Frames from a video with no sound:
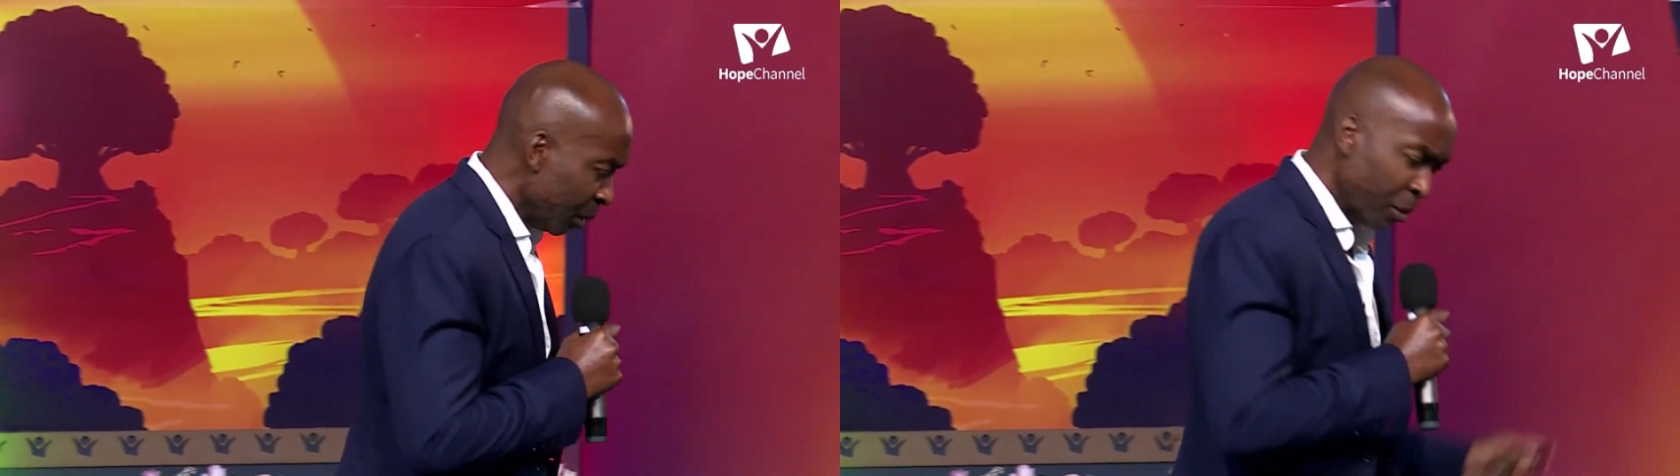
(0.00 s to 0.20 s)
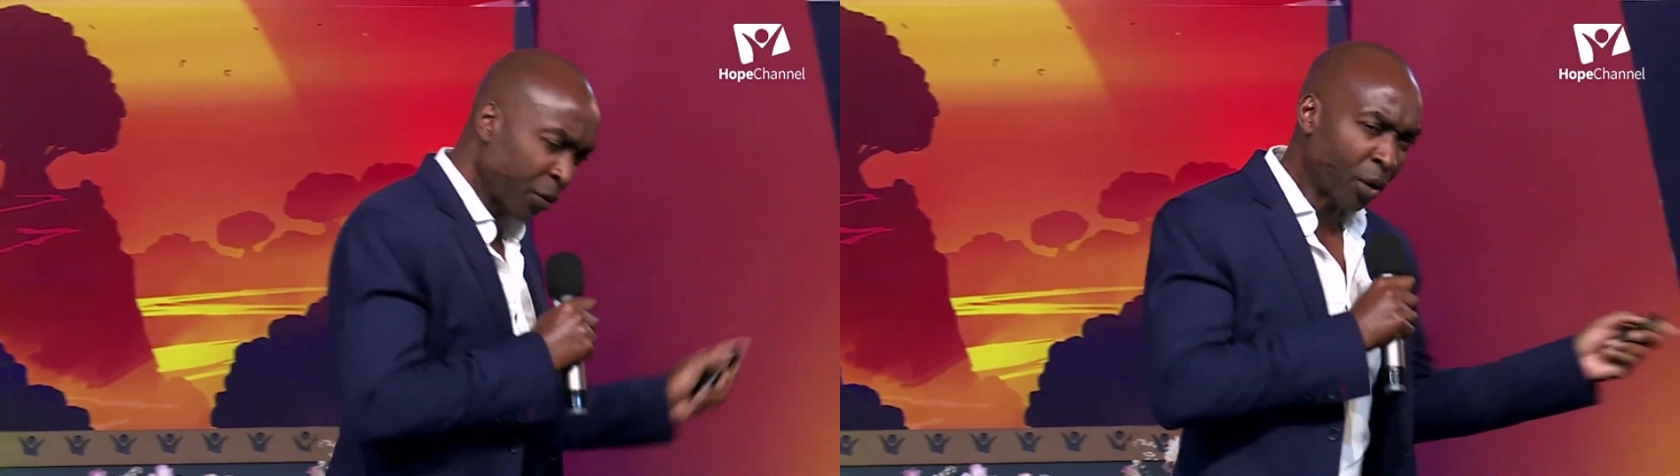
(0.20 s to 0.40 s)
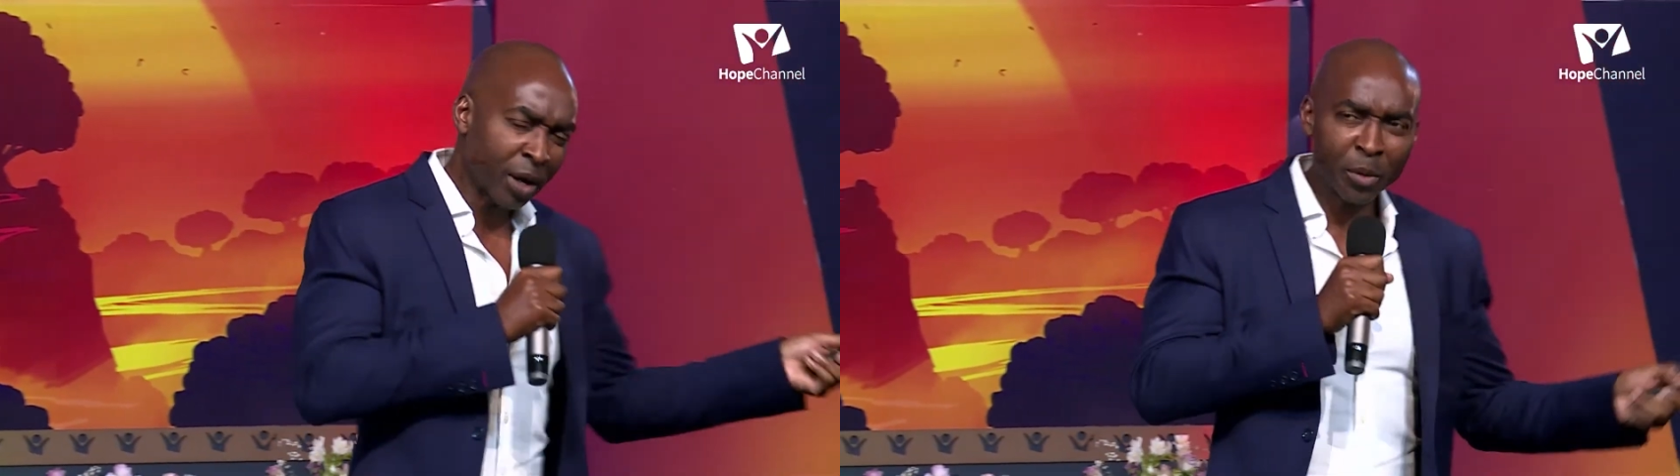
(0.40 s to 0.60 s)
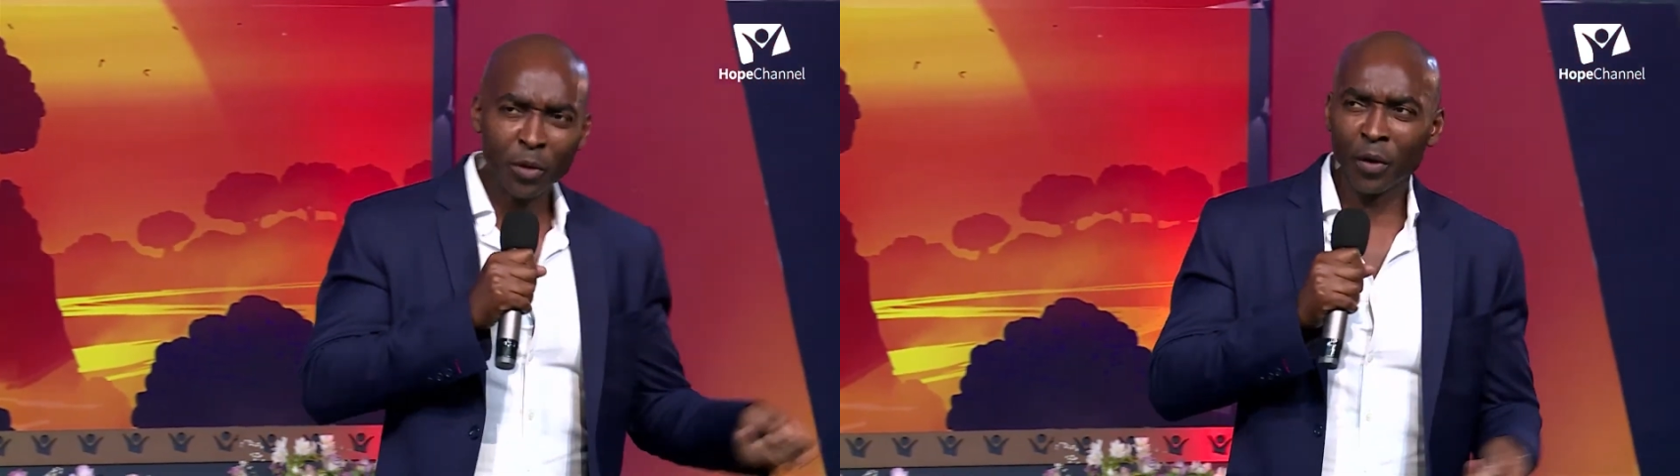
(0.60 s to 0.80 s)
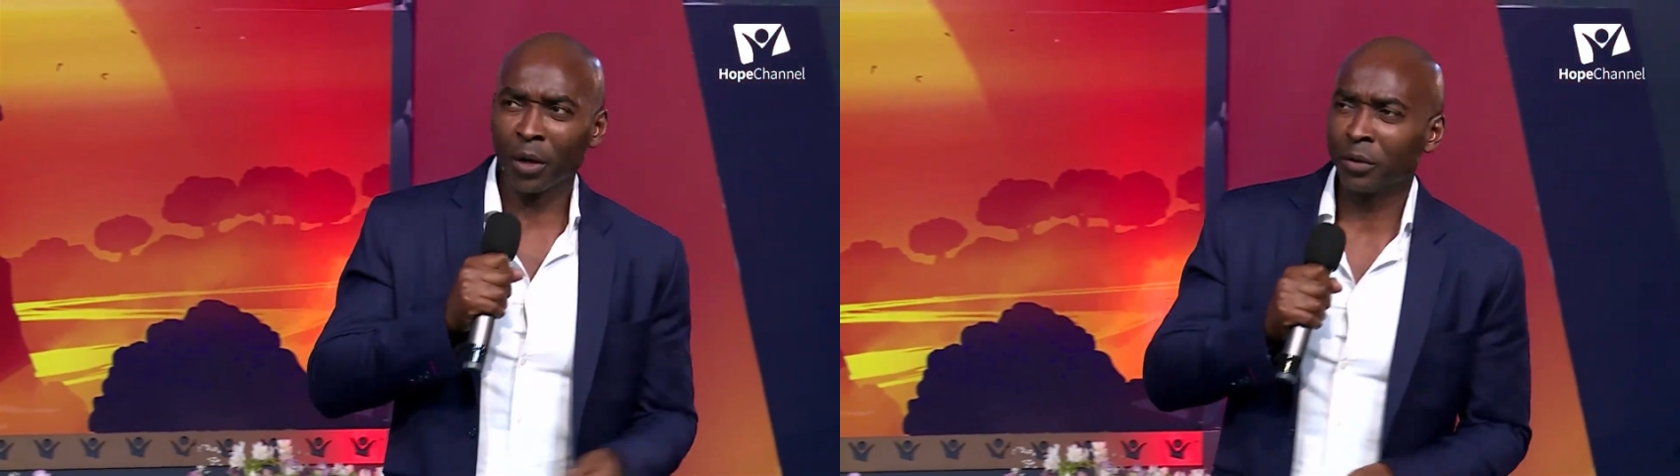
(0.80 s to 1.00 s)
Before I
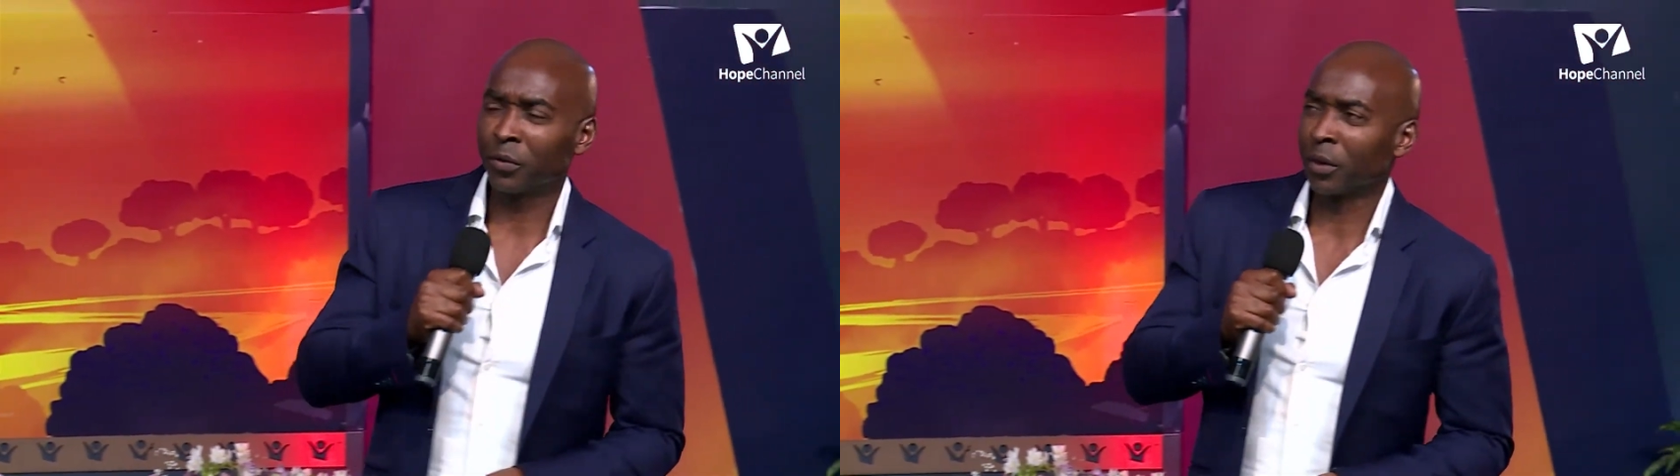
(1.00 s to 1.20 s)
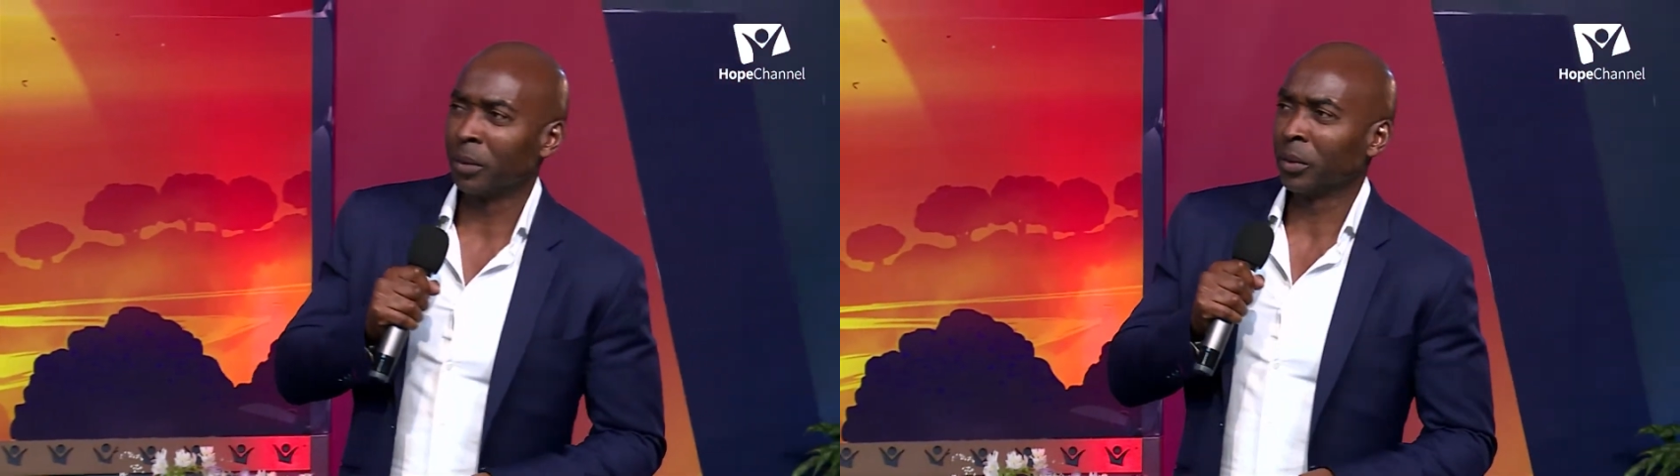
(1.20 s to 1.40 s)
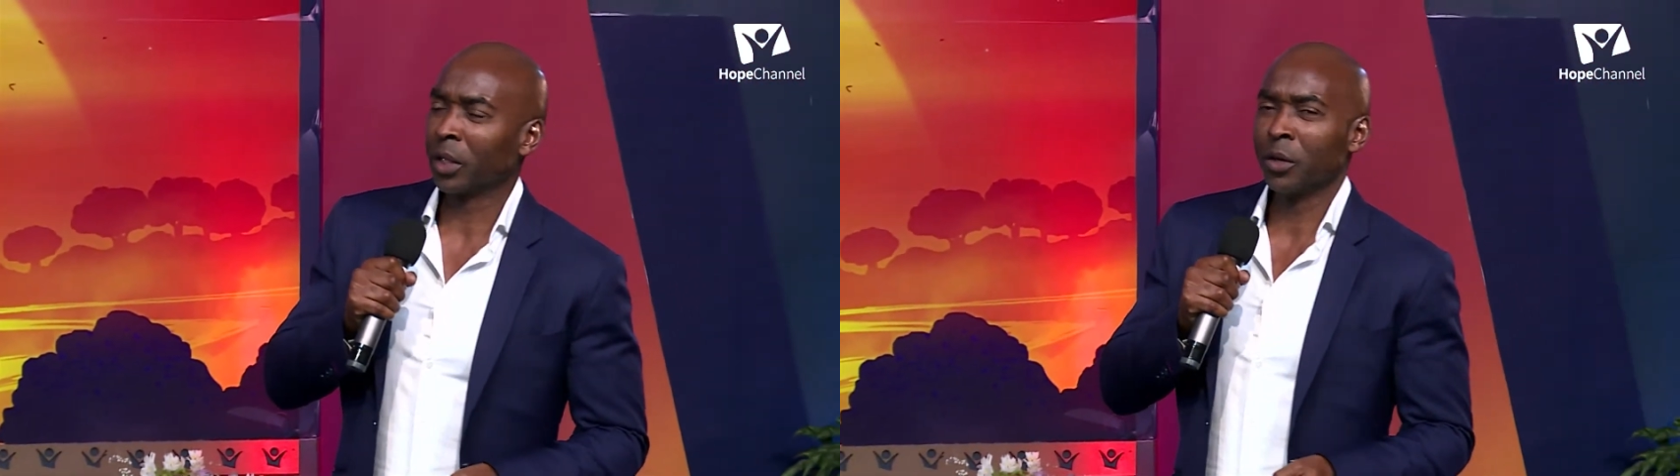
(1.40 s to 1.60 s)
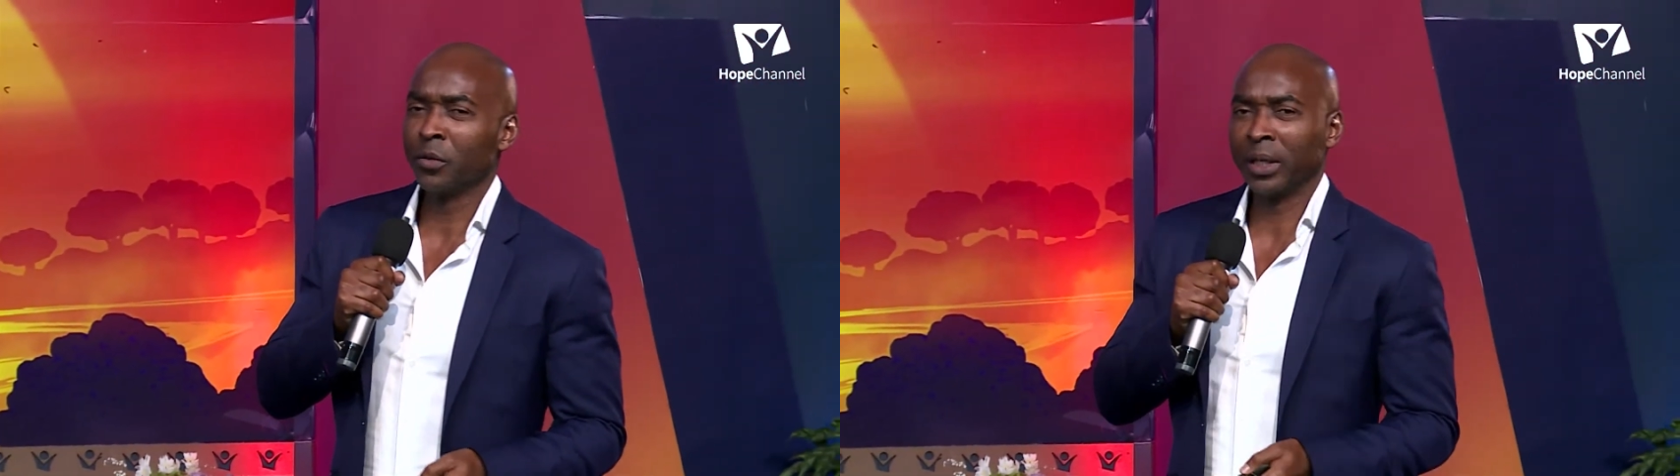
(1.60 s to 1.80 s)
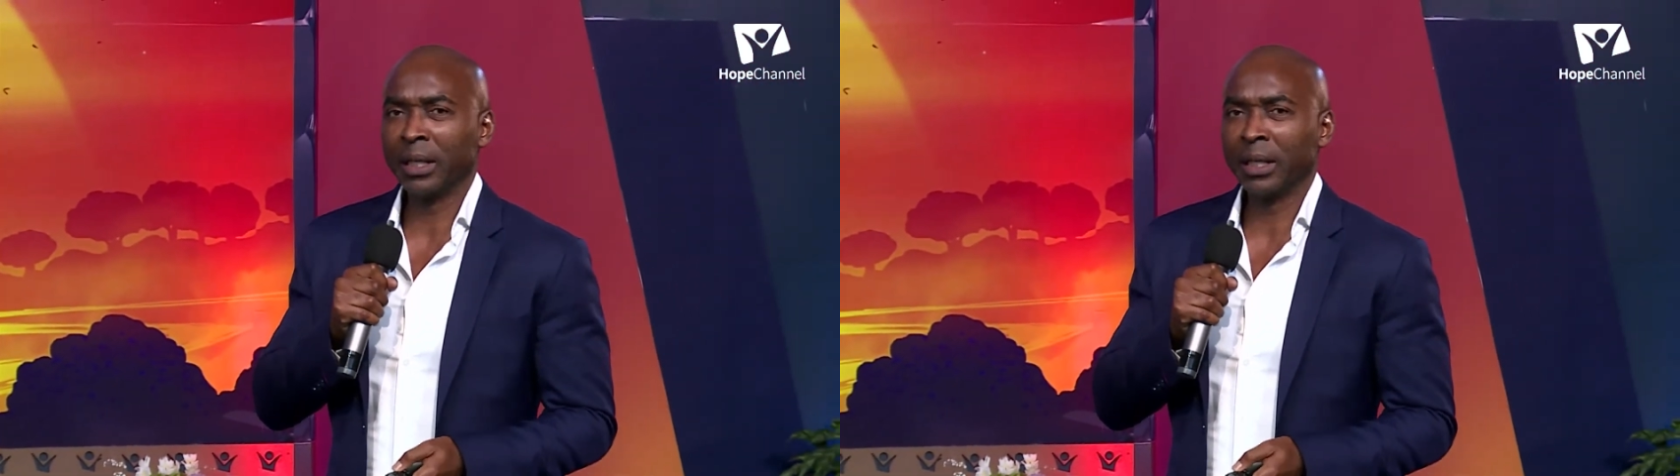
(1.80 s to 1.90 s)
move on from COVID,